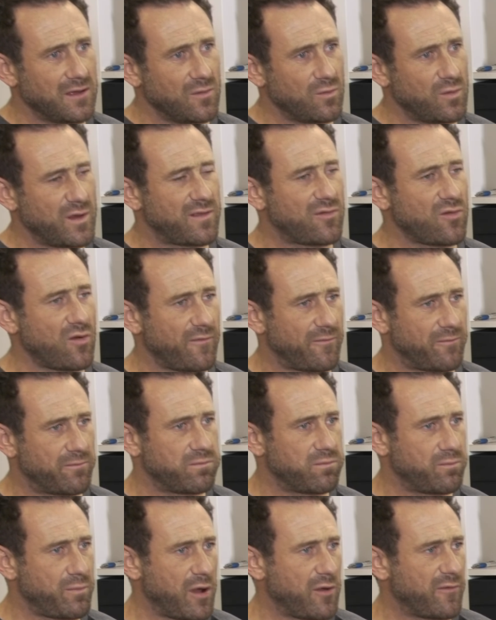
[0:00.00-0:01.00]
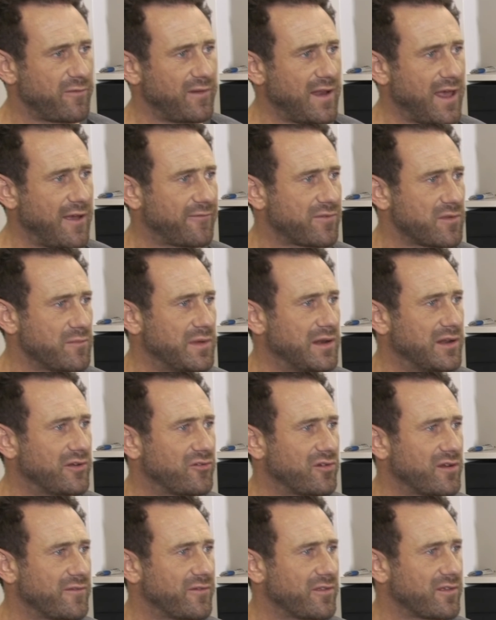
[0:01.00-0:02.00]
we sort of both left the
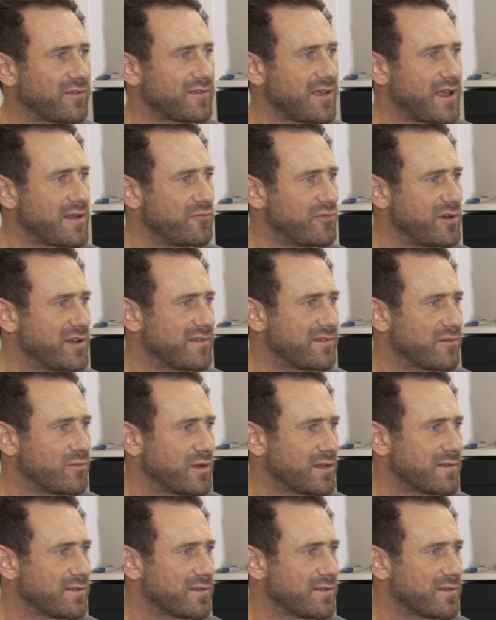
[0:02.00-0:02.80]
military for the same reason.